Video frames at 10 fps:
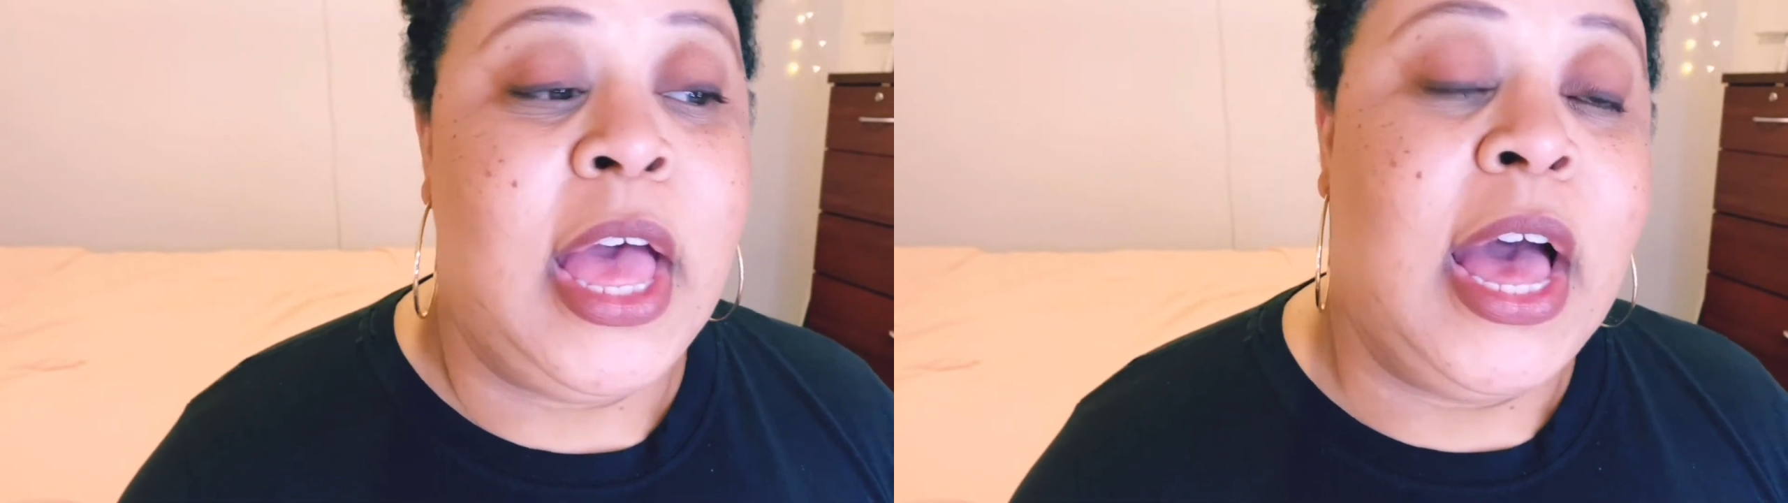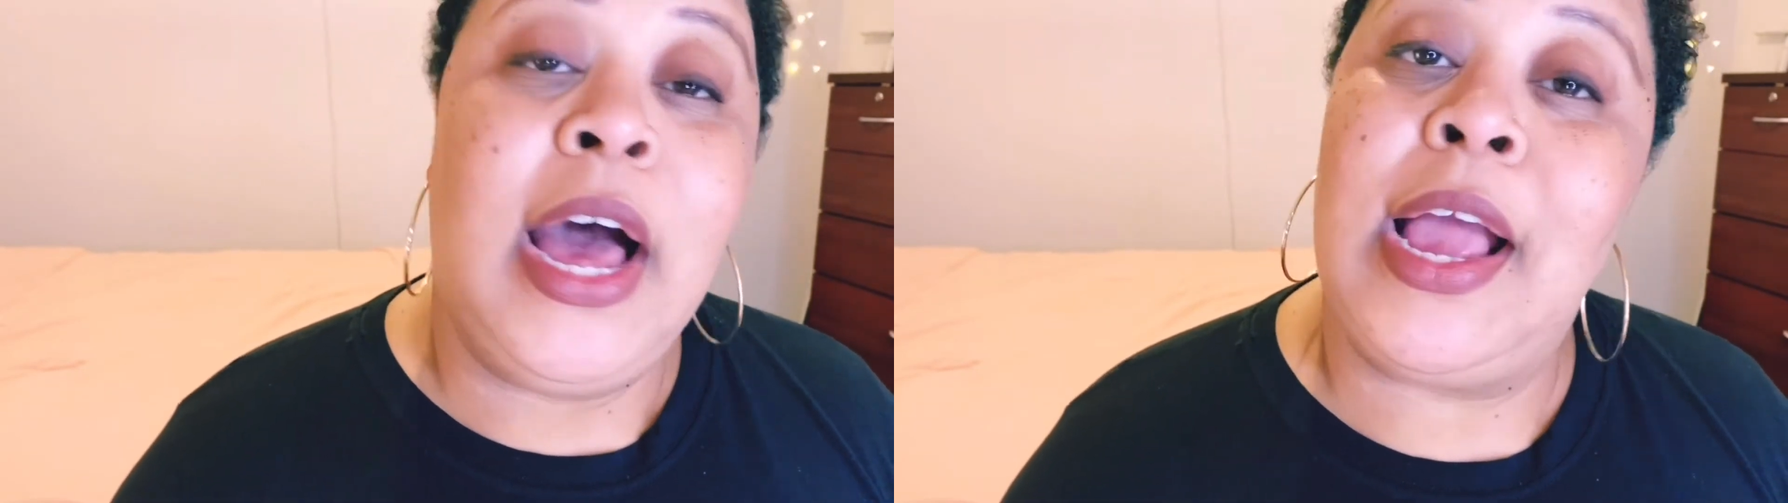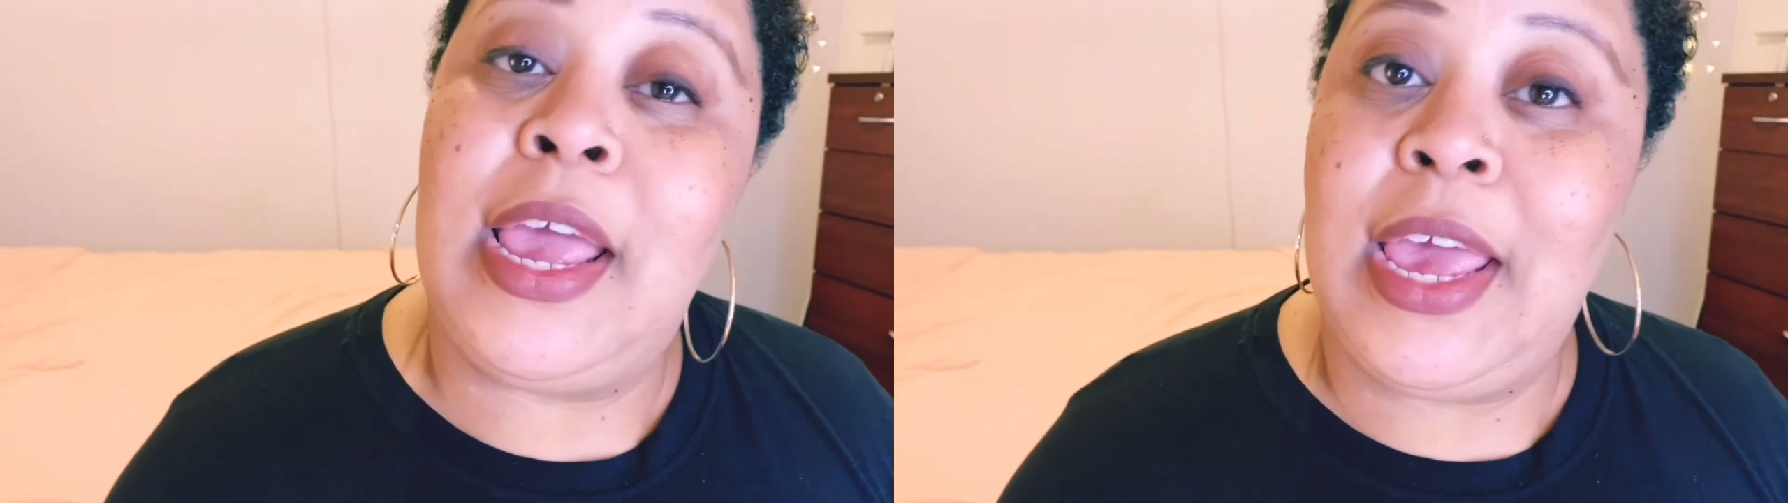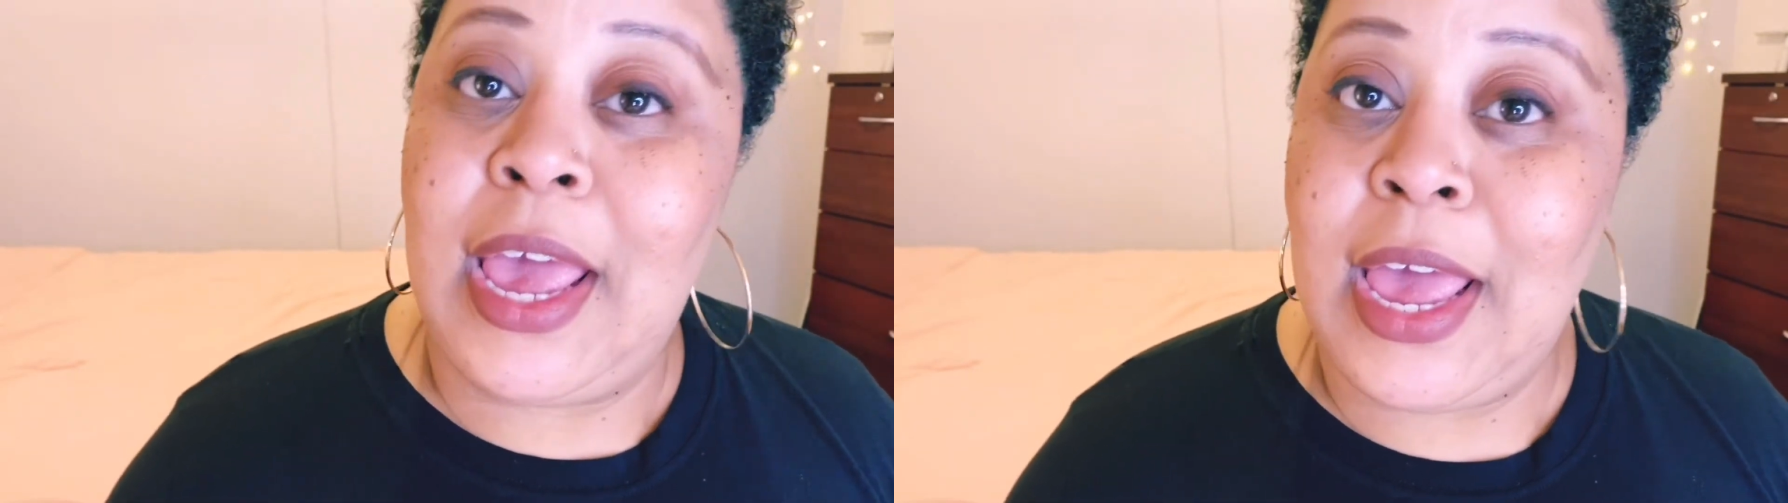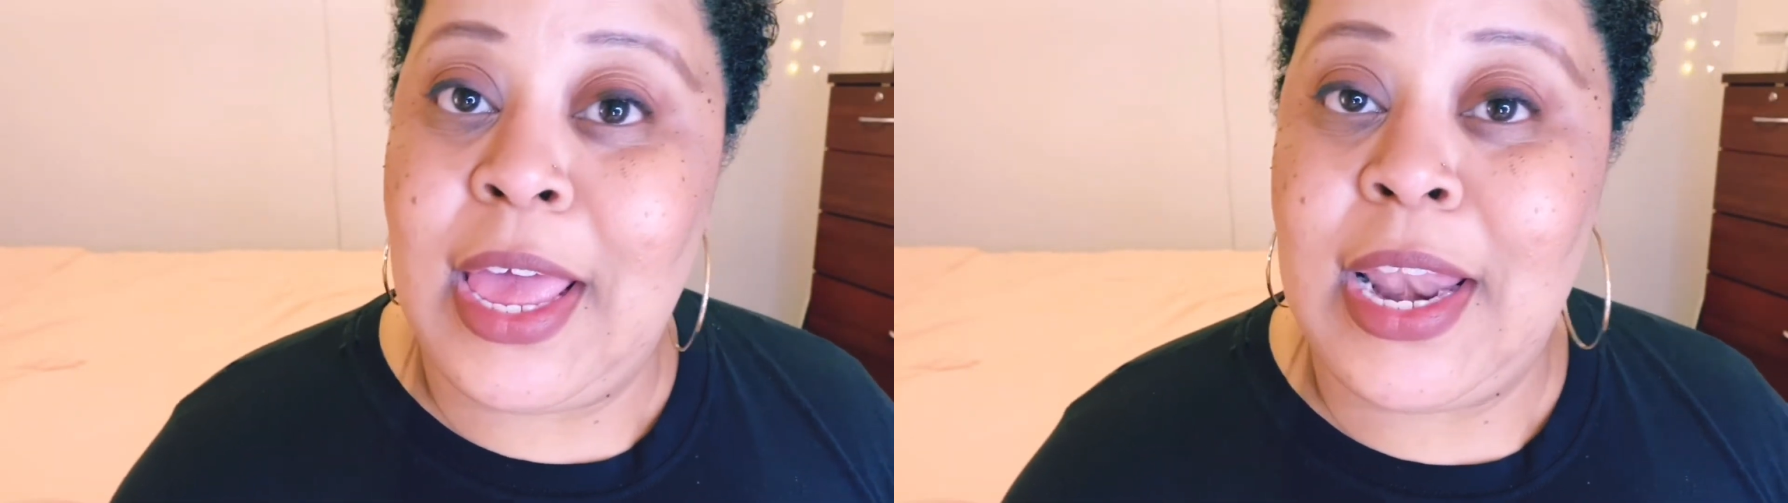
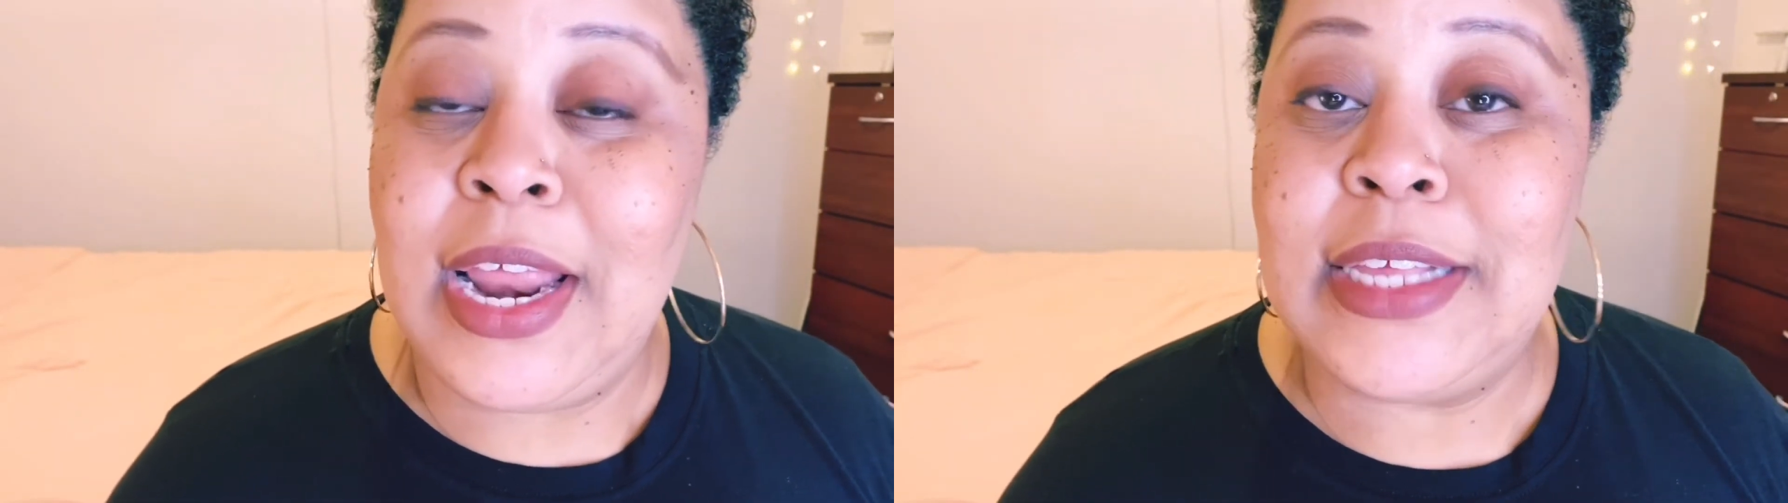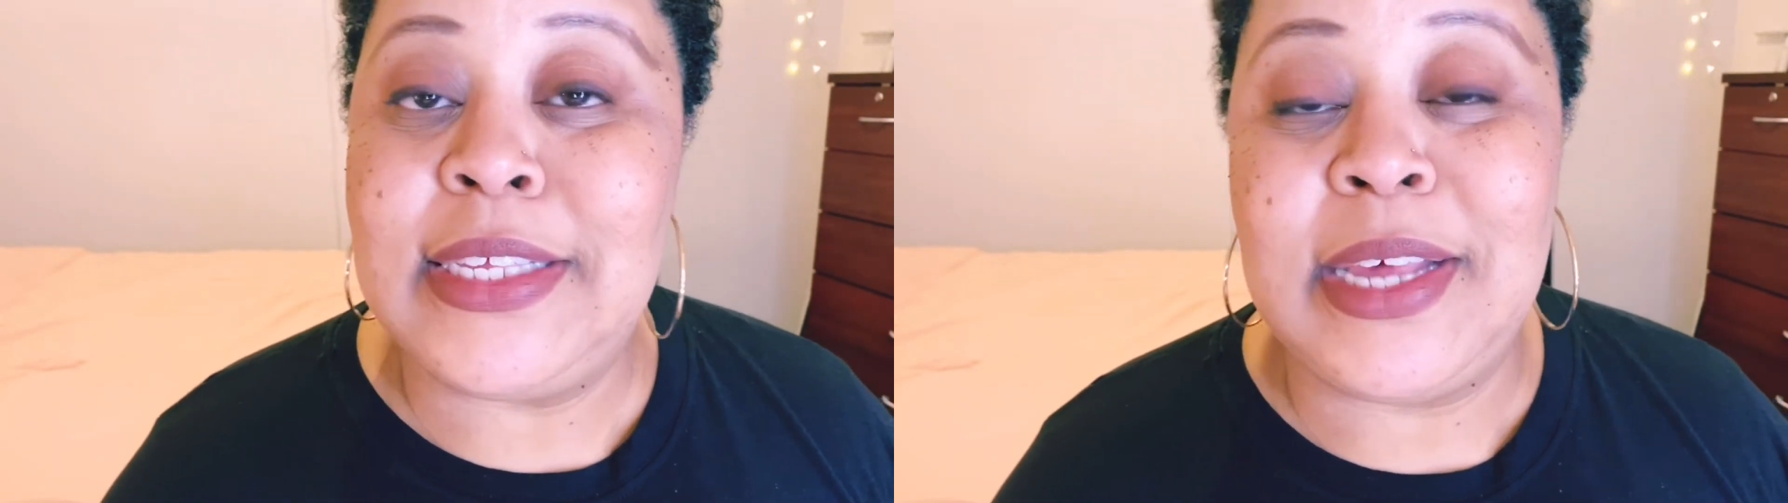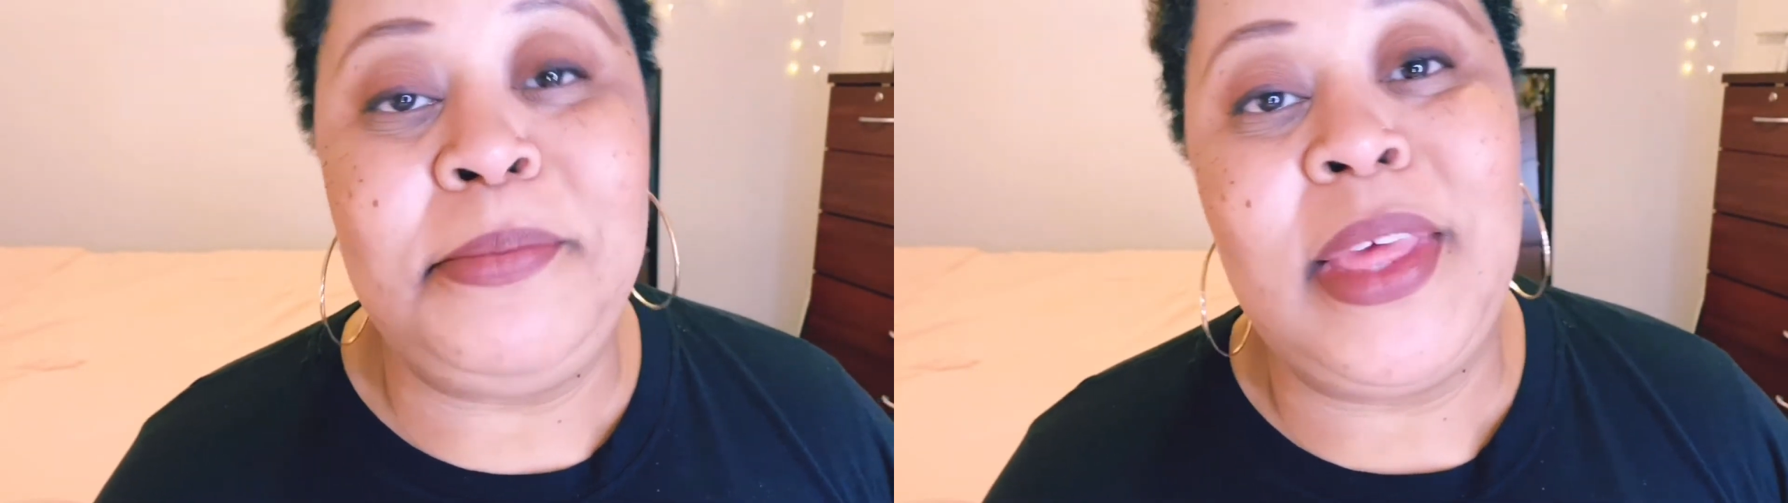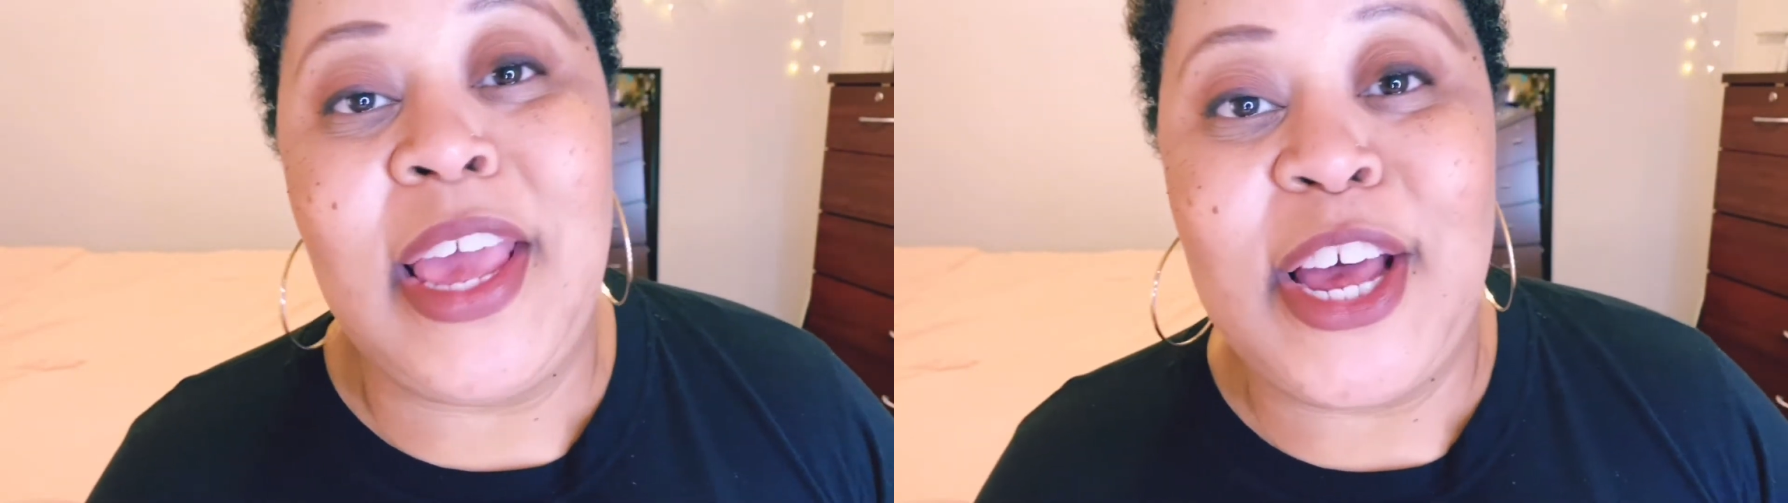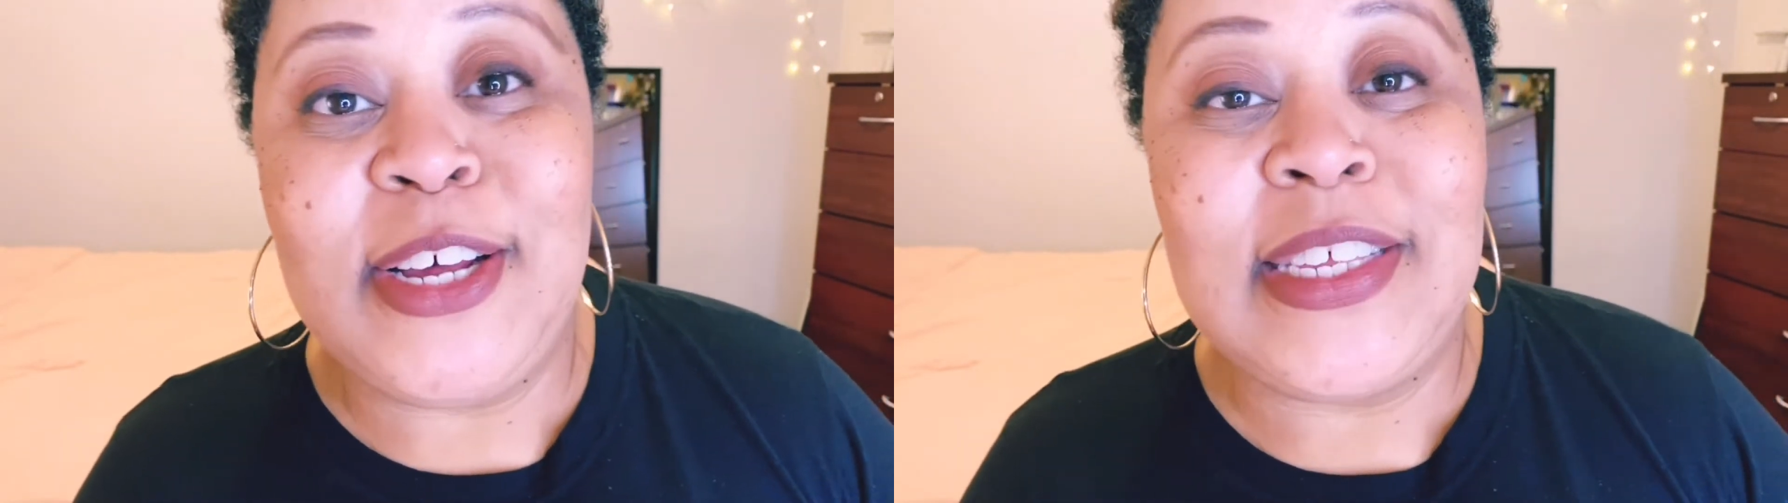Again, something
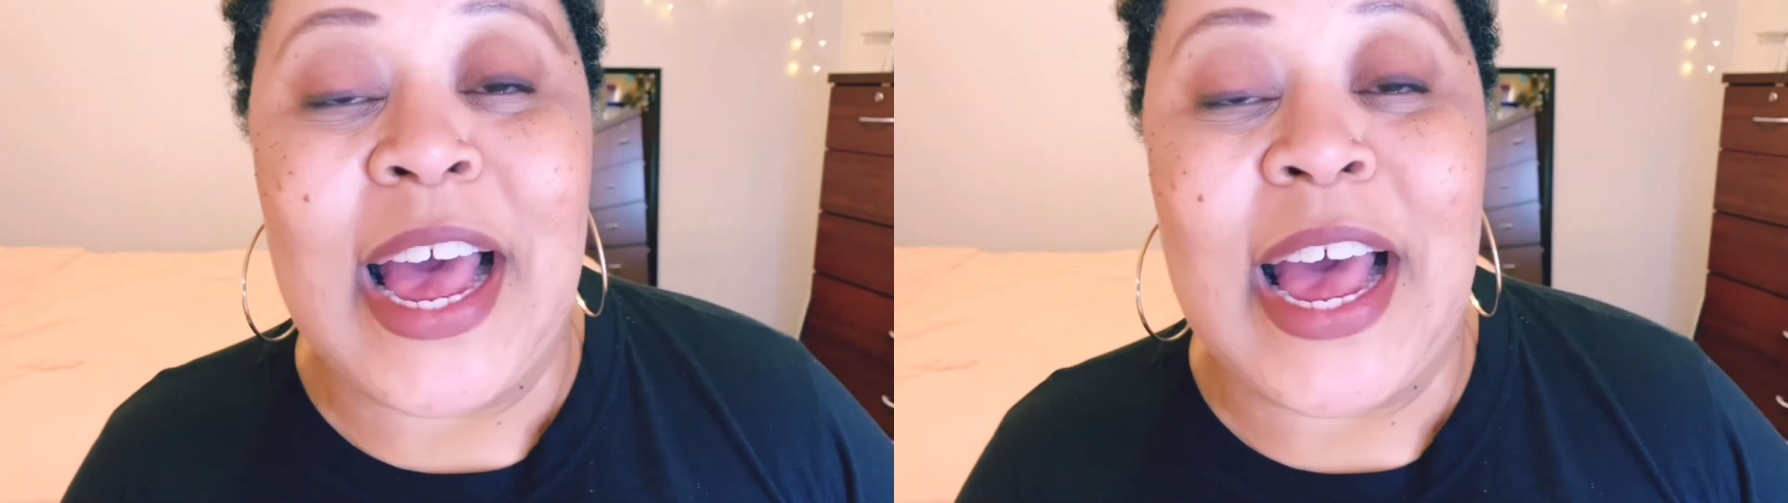else